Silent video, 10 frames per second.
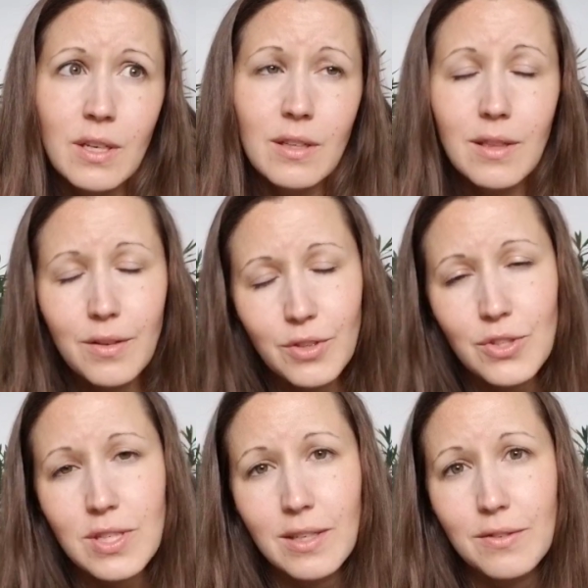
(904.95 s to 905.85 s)
Love
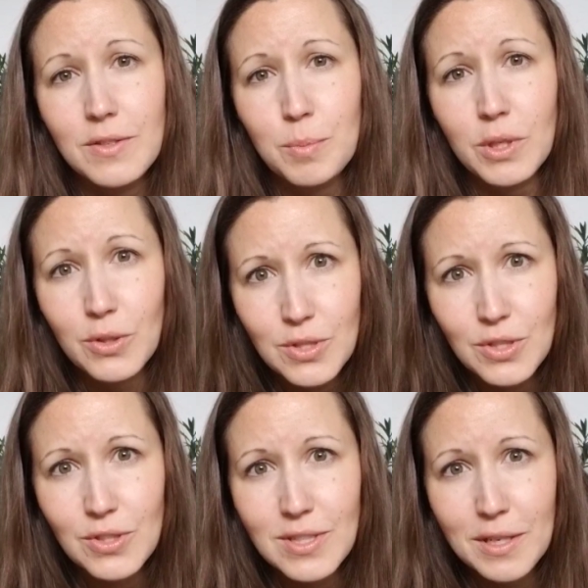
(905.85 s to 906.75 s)
yourselves, be good to
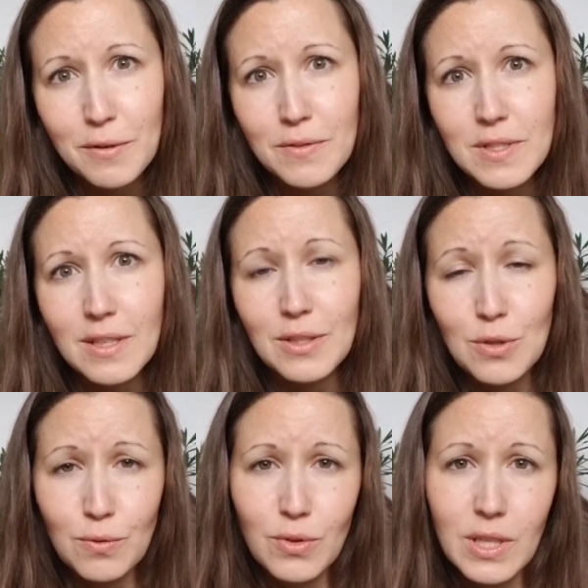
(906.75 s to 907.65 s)
yourselves, and
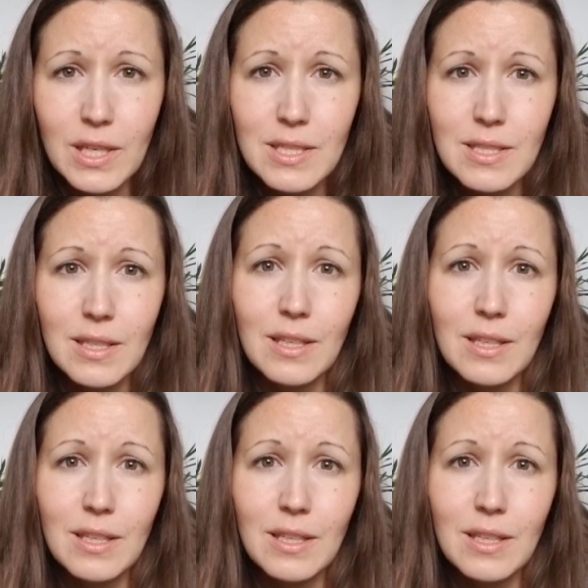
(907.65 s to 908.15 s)
don't forget,